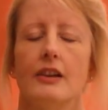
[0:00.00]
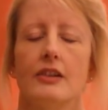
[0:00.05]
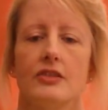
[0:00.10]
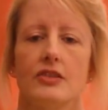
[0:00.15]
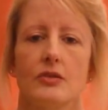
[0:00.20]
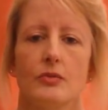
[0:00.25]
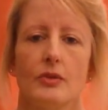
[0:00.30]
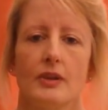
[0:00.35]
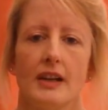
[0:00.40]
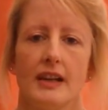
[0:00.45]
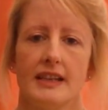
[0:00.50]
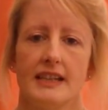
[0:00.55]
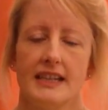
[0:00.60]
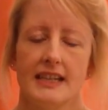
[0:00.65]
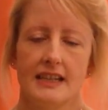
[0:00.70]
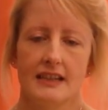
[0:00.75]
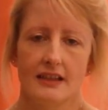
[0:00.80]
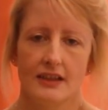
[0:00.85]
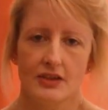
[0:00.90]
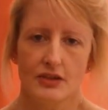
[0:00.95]
So what I
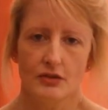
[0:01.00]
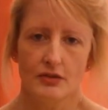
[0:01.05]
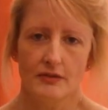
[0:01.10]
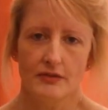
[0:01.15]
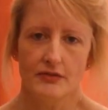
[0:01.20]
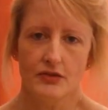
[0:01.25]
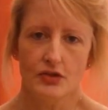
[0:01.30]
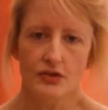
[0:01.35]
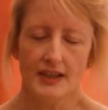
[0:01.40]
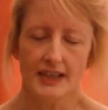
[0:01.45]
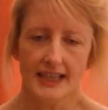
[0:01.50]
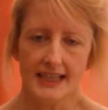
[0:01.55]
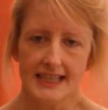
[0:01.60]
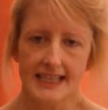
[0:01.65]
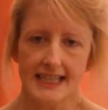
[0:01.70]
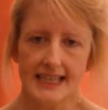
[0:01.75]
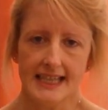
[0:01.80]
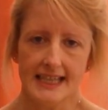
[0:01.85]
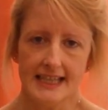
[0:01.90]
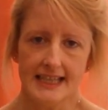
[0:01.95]
did, I sort of
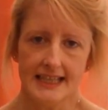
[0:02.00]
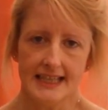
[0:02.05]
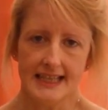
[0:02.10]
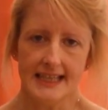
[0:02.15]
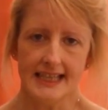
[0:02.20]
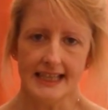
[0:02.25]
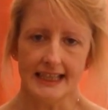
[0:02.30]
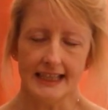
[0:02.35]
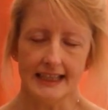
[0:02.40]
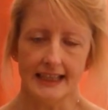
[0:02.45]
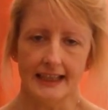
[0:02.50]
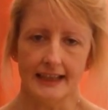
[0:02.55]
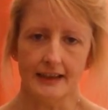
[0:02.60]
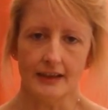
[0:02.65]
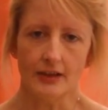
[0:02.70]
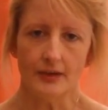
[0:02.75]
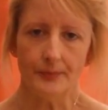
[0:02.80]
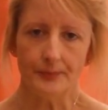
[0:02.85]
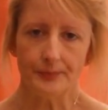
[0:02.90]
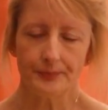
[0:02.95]
tricked it into
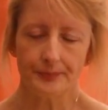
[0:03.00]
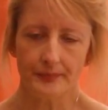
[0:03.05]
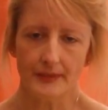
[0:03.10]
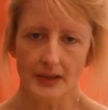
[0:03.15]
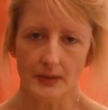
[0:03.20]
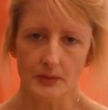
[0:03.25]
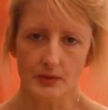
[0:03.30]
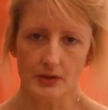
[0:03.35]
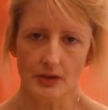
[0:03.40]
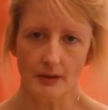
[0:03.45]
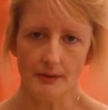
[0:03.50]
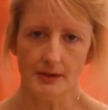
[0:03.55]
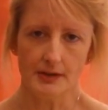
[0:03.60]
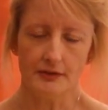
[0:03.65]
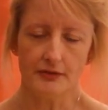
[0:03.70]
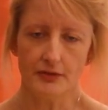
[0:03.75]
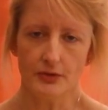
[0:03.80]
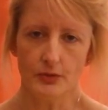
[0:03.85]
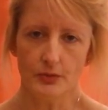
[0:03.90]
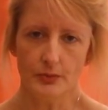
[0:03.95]
thinking it was going
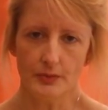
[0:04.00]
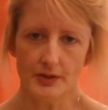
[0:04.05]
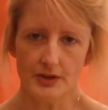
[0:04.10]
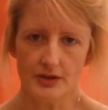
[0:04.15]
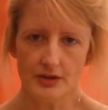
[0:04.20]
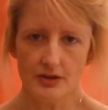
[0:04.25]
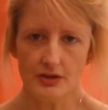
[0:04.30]
forwards.